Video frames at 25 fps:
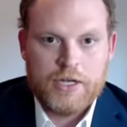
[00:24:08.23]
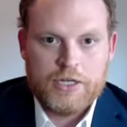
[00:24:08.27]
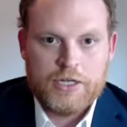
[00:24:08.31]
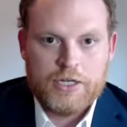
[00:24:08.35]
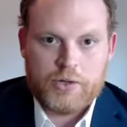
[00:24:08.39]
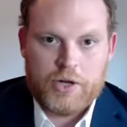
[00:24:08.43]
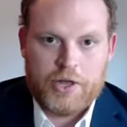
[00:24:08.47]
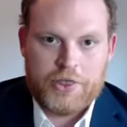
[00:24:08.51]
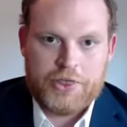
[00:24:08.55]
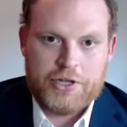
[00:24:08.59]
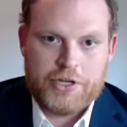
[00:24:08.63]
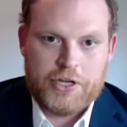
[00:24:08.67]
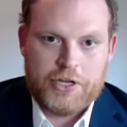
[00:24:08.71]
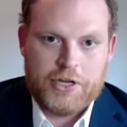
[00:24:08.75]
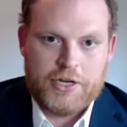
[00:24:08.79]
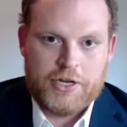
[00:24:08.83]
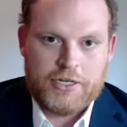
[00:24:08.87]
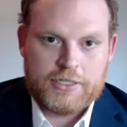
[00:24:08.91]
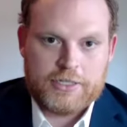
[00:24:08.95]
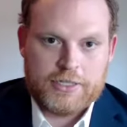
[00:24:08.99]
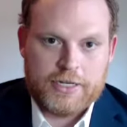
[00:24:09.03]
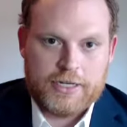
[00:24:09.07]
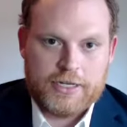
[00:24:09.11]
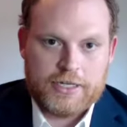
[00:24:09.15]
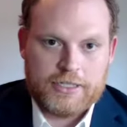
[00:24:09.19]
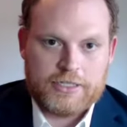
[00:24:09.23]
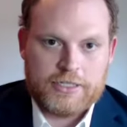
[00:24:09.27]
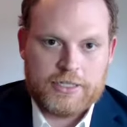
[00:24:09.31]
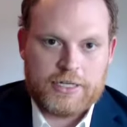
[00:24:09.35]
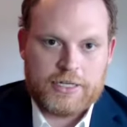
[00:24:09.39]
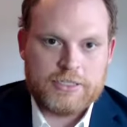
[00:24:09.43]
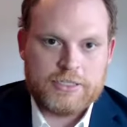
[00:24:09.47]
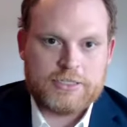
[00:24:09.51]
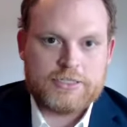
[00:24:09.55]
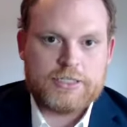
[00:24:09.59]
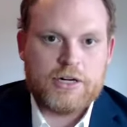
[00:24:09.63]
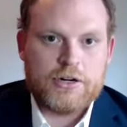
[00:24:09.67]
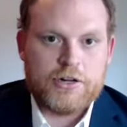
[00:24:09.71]
So I think you need to
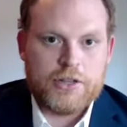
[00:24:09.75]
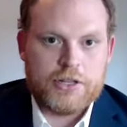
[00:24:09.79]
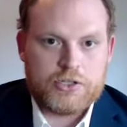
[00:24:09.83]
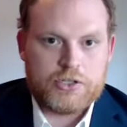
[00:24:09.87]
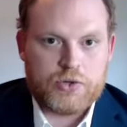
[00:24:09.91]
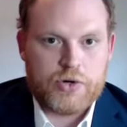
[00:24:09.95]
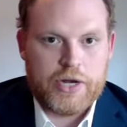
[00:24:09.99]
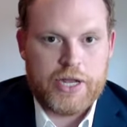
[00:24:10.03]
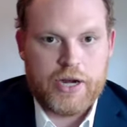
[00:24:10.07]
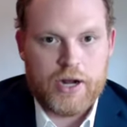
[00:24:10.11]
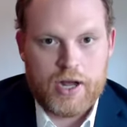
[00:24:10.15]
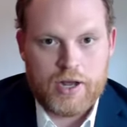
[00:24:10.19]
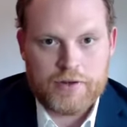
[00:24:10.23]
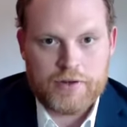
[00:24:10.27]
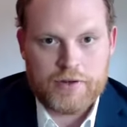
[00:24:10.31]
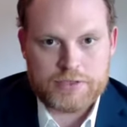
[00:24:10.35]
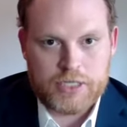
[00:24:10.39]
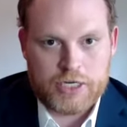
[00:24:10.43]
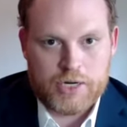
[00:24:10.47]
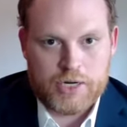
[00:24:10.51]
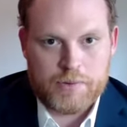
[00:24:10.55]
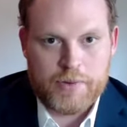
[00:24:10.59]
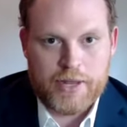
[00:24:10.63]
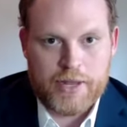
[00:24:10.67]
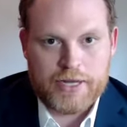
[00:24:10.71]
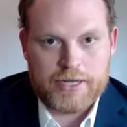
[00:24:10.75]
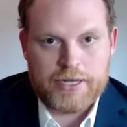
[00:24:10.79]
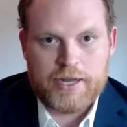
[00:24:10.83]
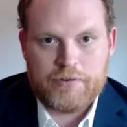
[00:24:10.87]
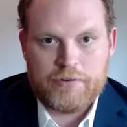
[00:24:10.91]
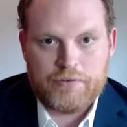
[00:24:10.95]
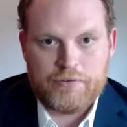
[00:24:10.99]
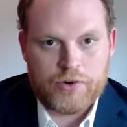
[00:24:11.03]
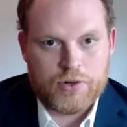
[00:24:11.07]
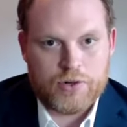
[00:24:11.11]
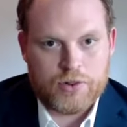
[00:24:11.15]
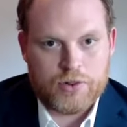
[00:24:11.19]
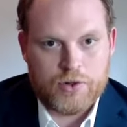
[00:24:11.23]
consider the trade-offs that you're making
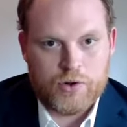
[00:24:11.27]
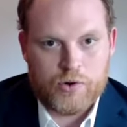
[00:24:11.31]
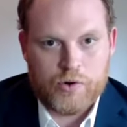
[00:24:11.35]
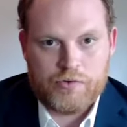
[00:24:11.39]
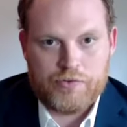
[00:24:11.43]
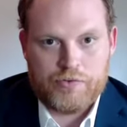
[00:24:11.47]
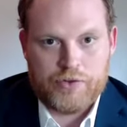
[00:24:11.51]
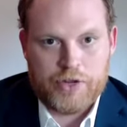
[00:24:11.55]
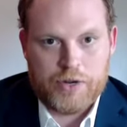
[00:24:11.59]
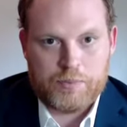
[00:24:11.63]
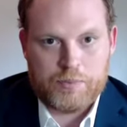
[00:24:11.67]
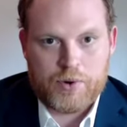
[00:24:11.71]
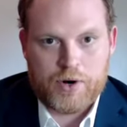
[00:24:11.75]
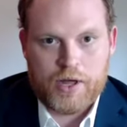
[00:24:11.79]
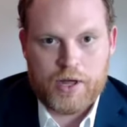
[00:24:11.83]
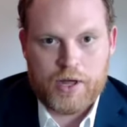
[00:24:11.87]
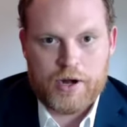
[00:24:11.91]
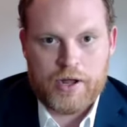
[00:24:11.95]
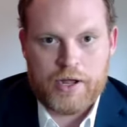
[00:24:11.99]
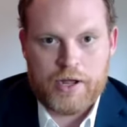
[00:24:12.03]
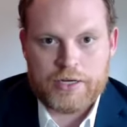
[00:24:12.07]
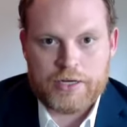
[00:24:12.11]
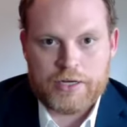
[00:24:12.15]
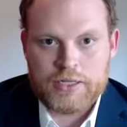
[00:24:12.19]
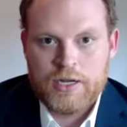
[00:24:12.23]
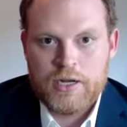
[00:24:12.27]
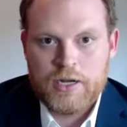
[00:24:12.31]
for a lower fee product